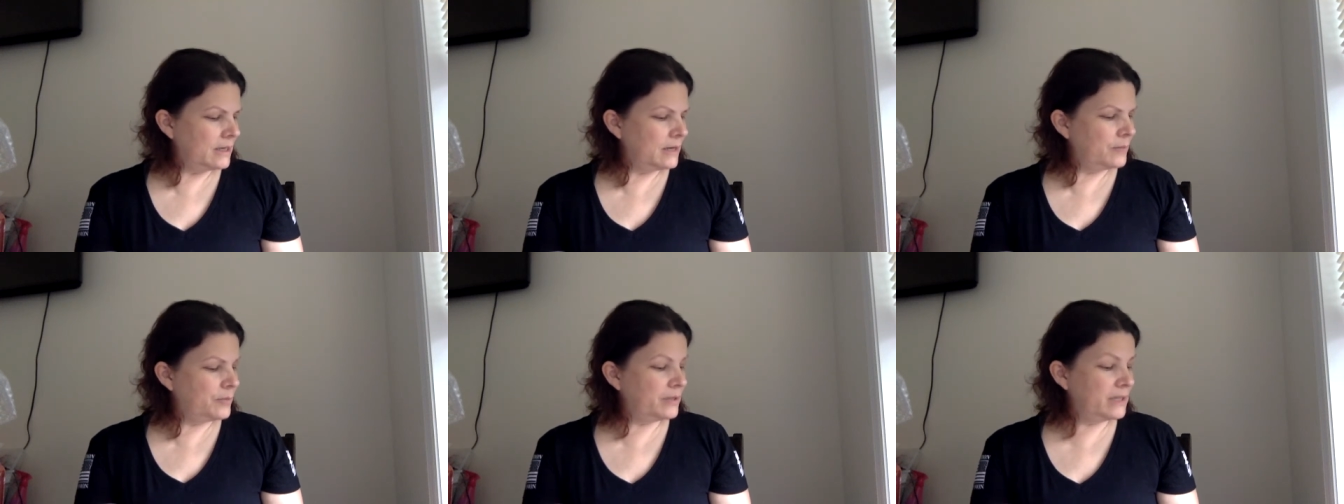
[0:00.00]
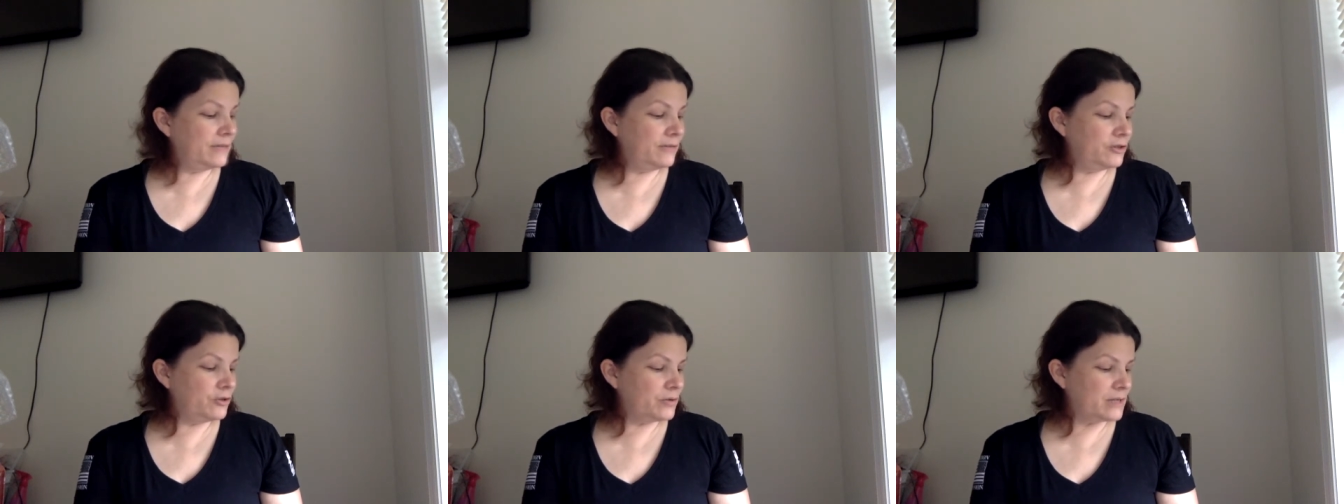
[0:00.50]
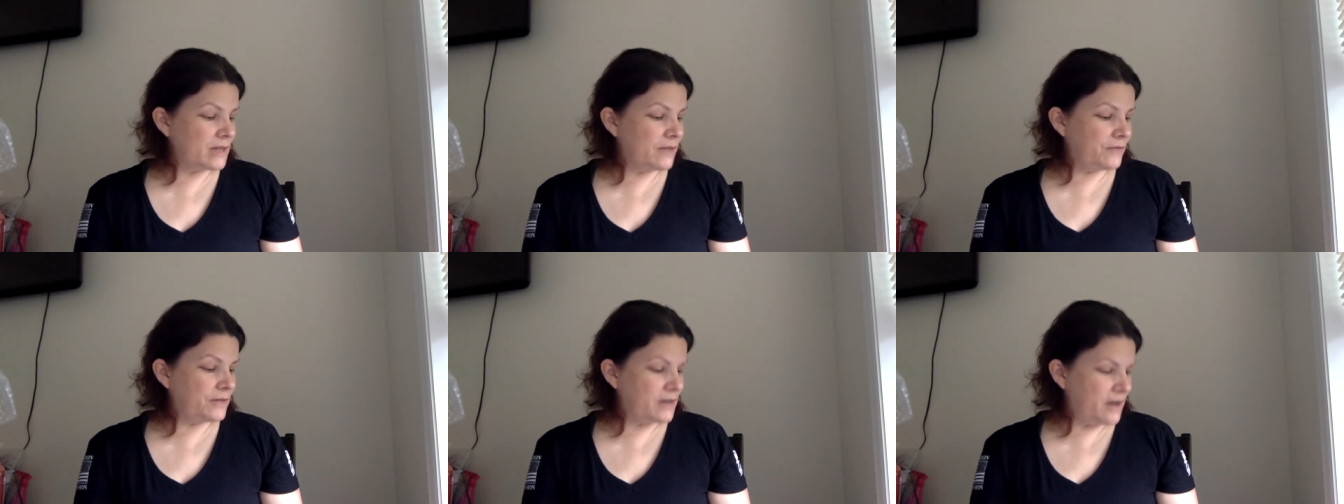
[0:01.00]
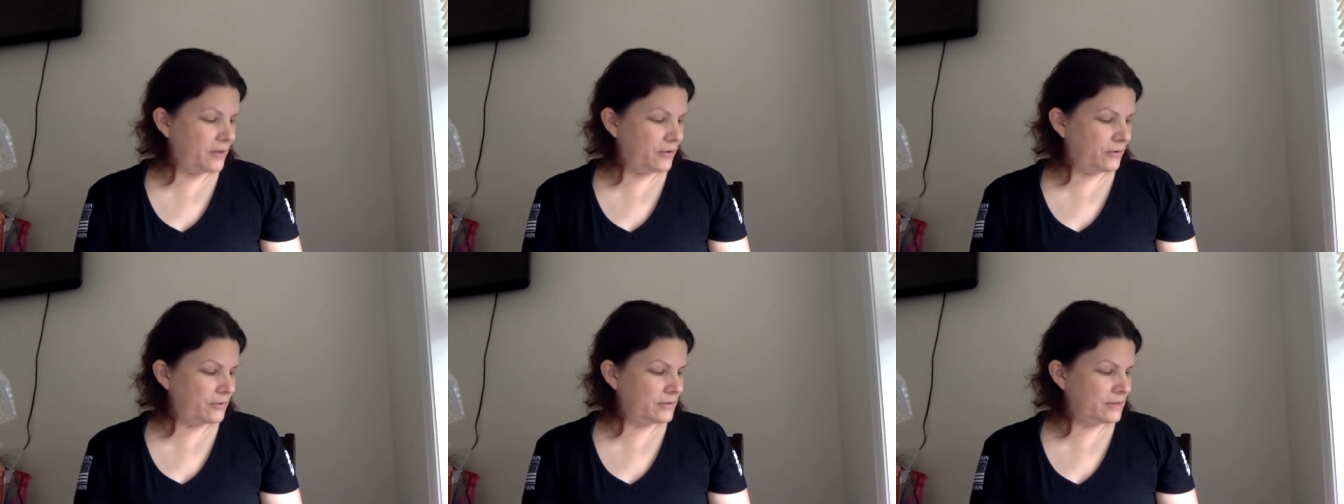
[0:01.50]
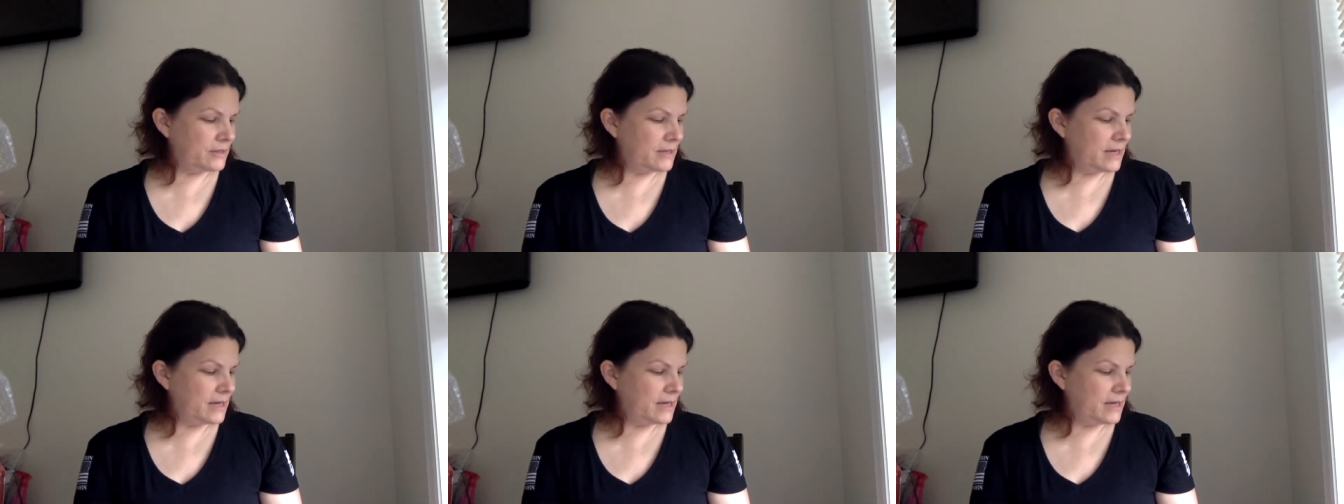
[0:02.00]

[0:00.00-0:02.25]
Believe in yourself and others.